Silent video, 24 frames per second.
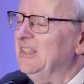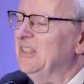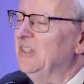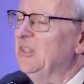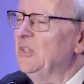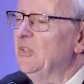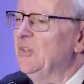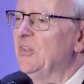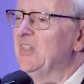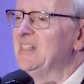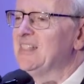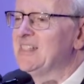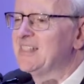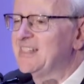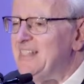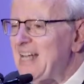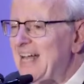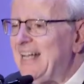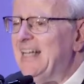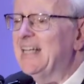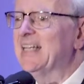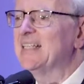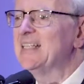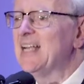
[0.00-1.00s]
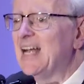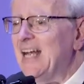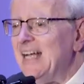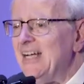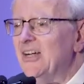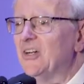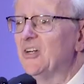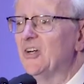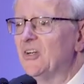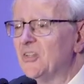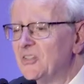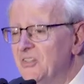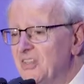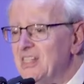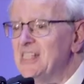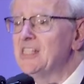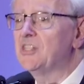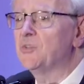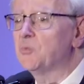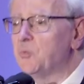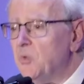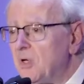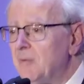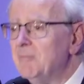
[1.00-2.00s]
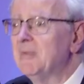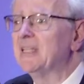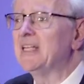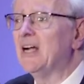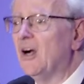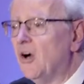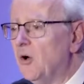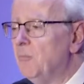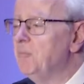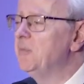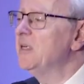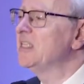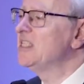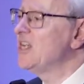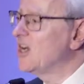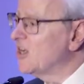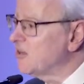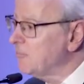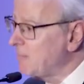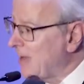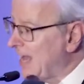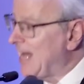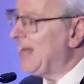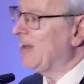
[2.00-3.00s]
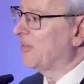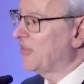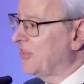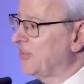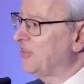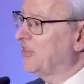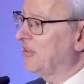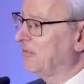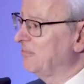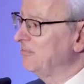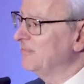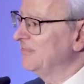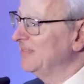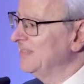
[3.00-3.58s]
who the second I heard this woman open her mouth,